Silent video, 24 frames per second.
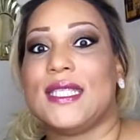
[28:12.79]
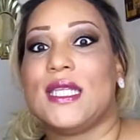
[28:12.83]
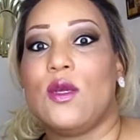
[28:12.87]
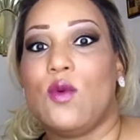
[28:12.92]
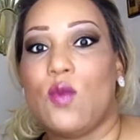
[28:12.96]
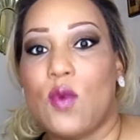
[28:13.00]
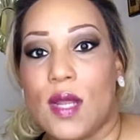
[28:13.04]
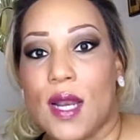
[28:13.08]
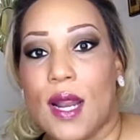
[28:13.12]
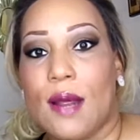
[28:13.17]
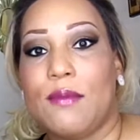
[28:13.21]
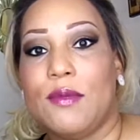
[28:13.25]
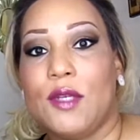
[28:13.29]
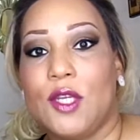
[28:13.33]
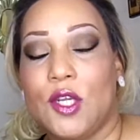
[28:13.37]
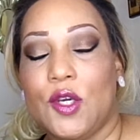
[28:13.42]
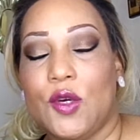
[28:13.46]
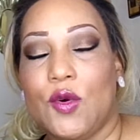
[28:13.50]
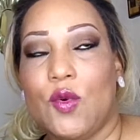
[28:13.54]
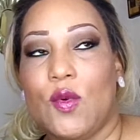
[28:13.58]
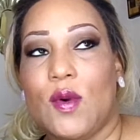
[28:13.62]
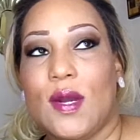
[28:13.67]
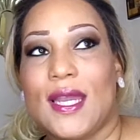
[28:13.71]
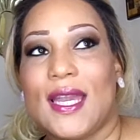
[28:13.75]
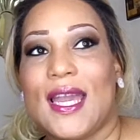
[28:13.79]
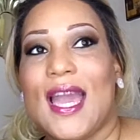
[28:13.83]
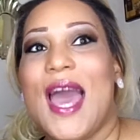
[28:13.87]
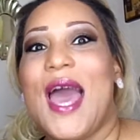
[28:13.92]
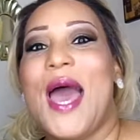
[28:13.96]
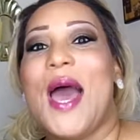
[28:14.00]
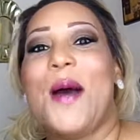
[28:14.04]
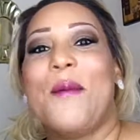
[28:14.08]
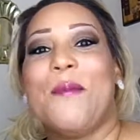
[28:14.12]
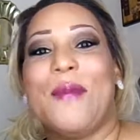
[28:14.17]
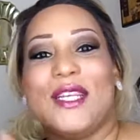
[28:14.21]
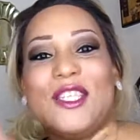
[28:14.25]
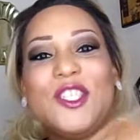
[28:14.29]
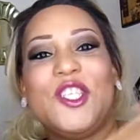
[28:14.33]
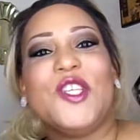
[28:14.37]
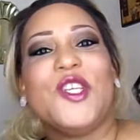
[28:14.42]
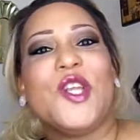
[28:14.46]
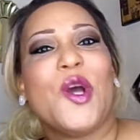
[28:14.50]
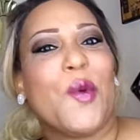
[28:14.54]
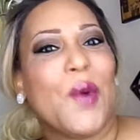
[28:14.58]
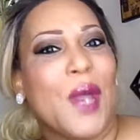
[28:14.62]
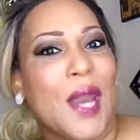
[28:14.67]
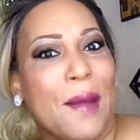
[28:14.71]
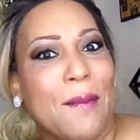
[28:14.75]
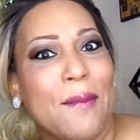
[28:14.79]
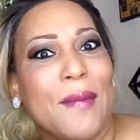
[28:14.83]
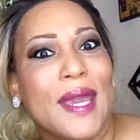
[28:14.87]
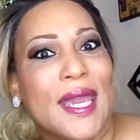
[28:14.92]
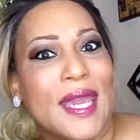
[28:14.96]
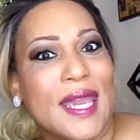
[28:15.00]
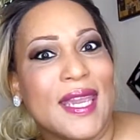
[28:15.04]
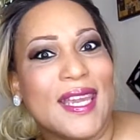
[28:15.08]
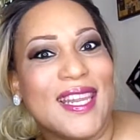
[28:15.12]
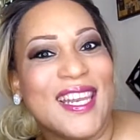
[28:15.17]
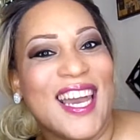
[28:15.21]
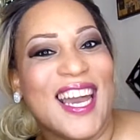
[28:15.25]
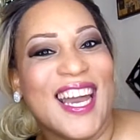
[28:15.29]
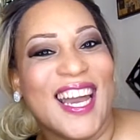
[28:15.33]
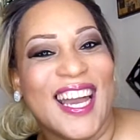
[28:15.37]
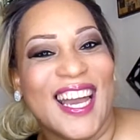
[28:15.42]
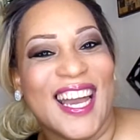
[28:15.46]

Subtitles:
what I'm doing. But you know what I mean.